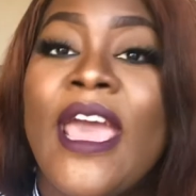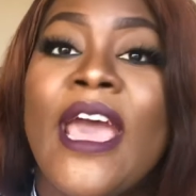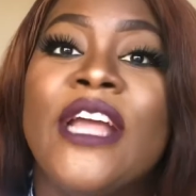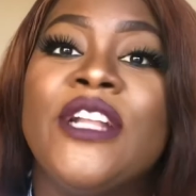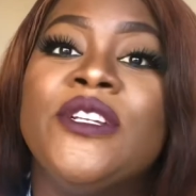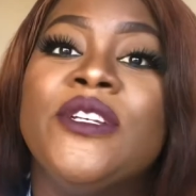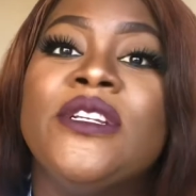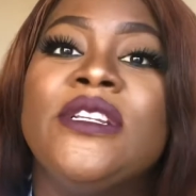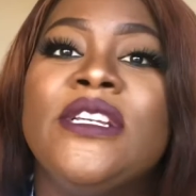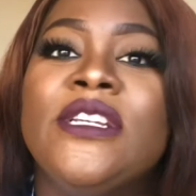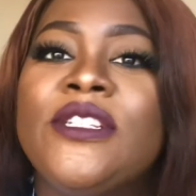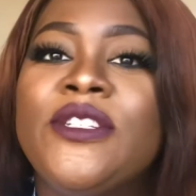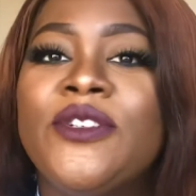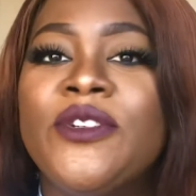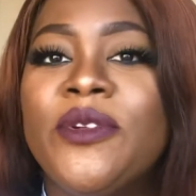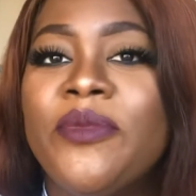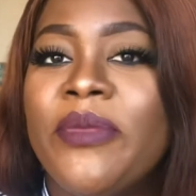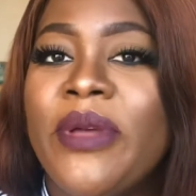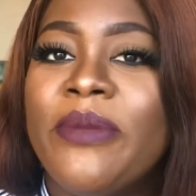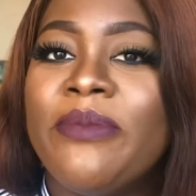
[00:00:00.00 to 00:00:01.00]
And you need
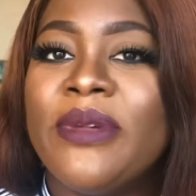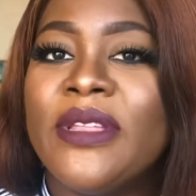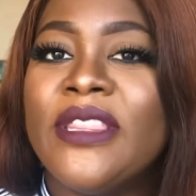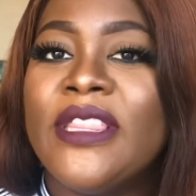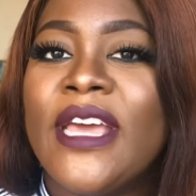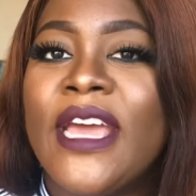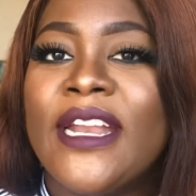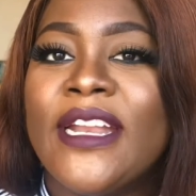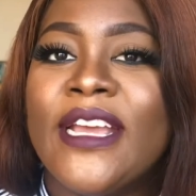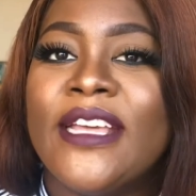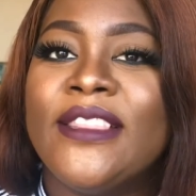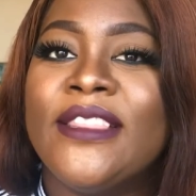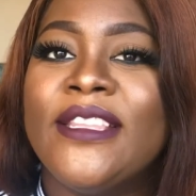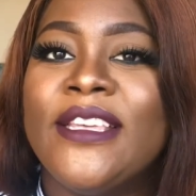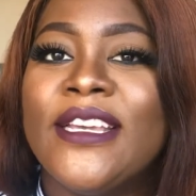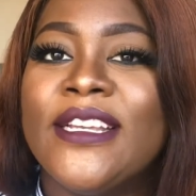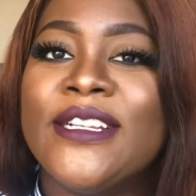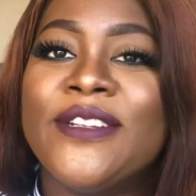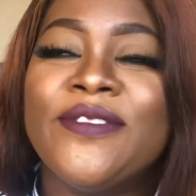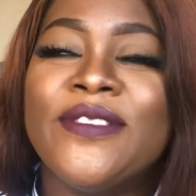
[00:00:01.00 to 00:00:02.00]
to remember that at
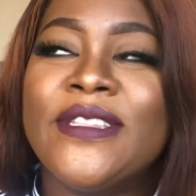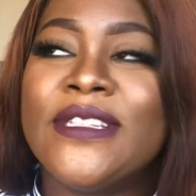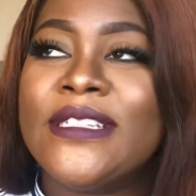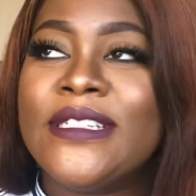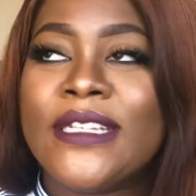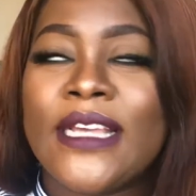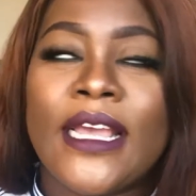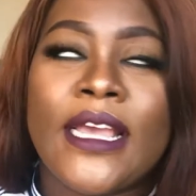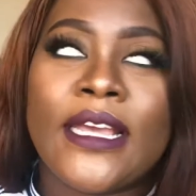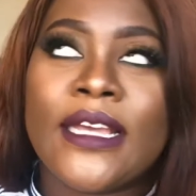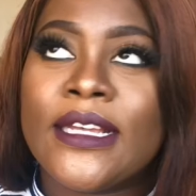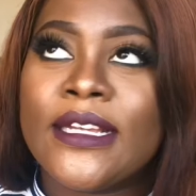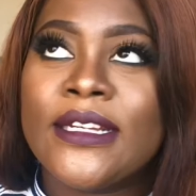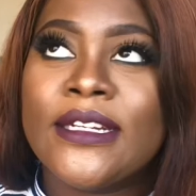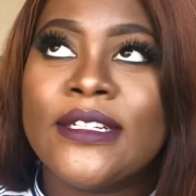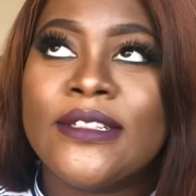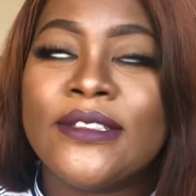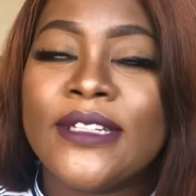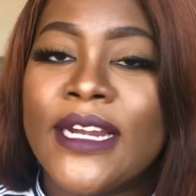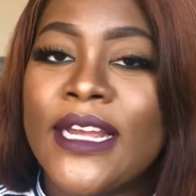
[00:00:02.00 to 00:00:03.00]
the end of the day,
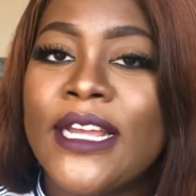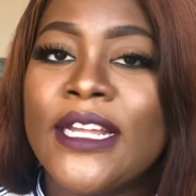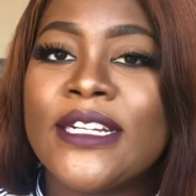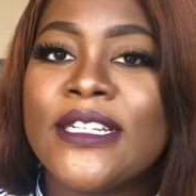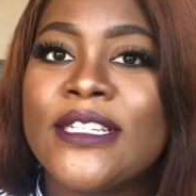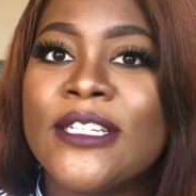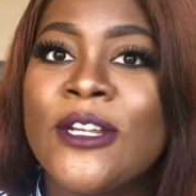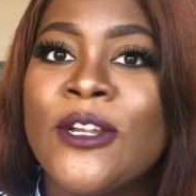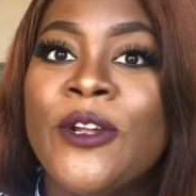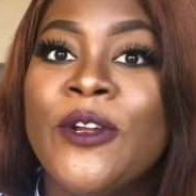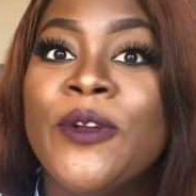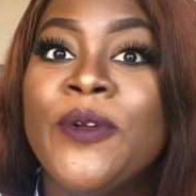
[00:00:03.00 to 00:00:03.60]
right?